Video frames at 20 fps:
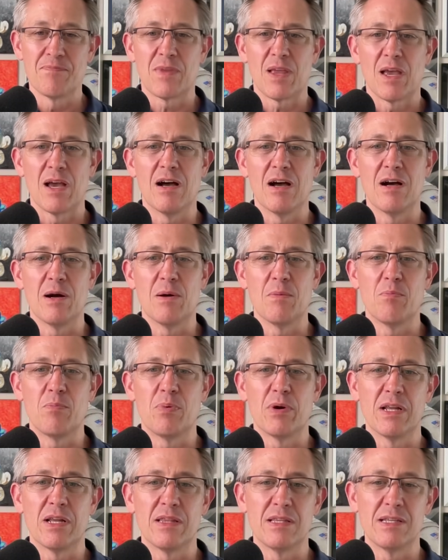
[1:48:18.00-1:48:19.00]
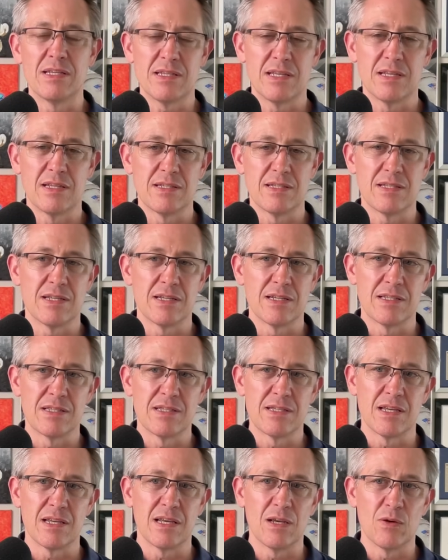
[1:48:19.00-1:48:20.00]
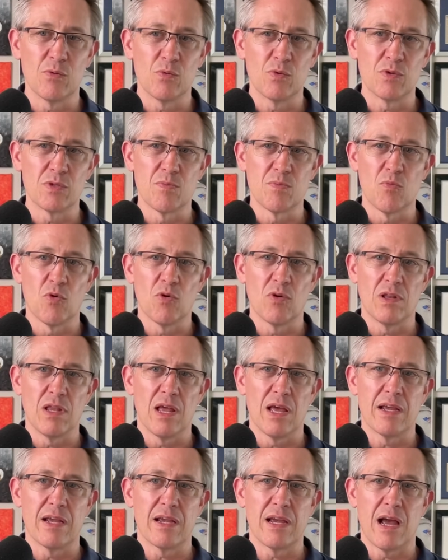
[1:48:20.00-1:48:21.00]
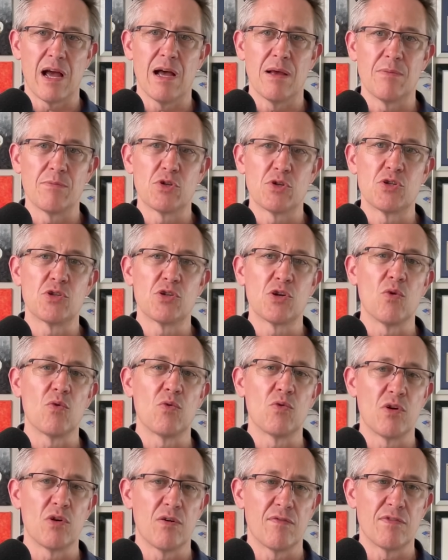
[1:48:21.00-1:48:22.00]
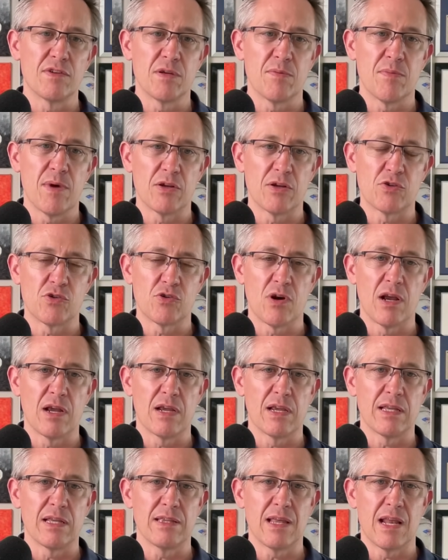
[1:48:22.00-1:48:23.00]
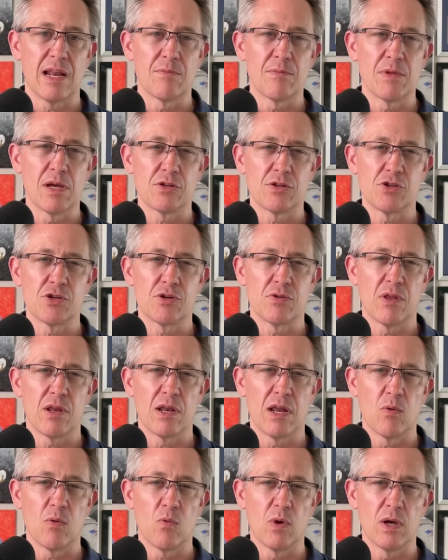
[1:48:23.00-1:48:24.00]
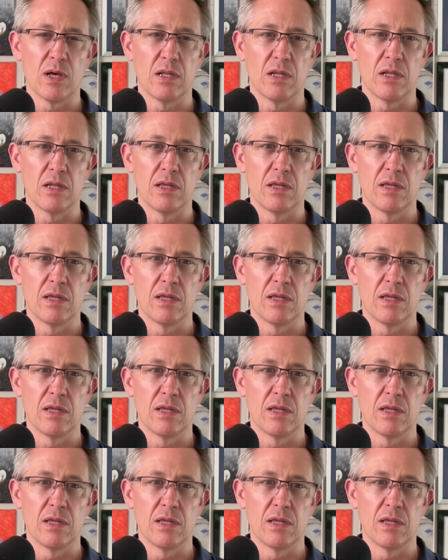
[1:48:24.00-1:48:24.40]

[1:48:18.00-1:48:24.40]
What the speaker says: But in this instance, it was more like, I'm so nervous about trying it that I'm not sure that I will.